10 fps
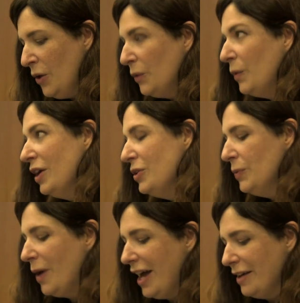What
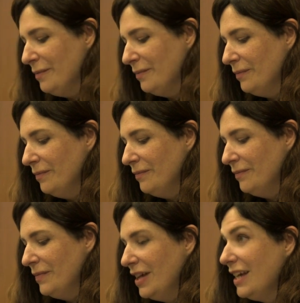you write,
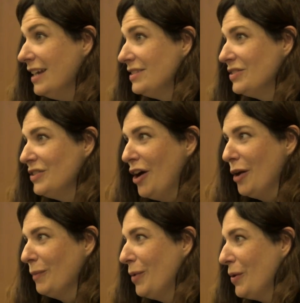it's
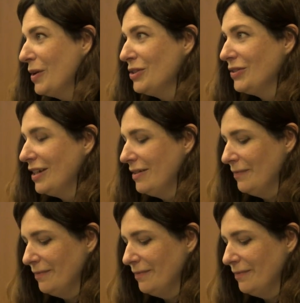not poetry.